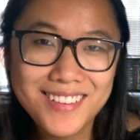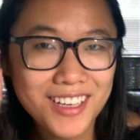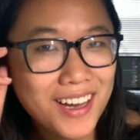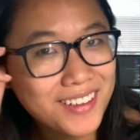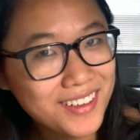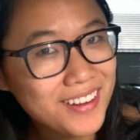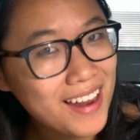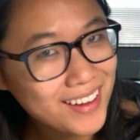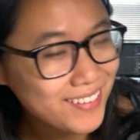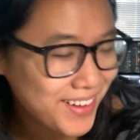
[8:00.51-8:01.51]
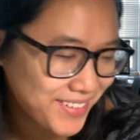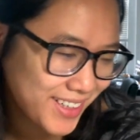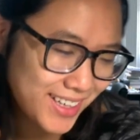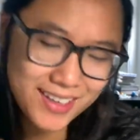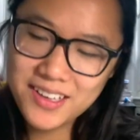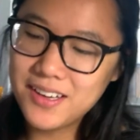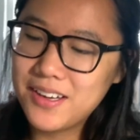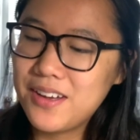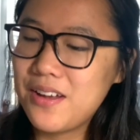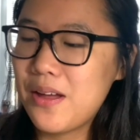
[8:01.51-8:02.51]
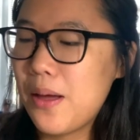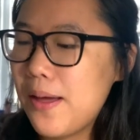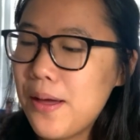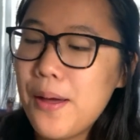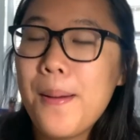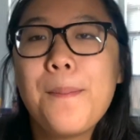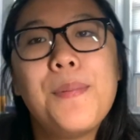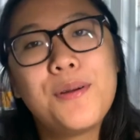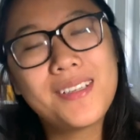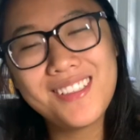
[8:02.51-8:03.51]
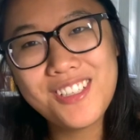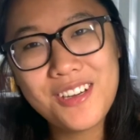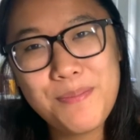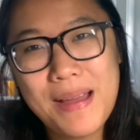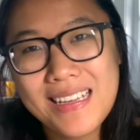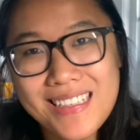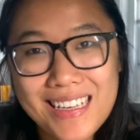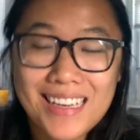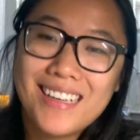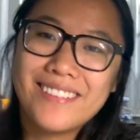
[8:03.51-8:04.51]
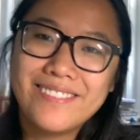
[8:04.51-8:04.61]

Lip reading: don't know any of it really, but we're gonna do our best here.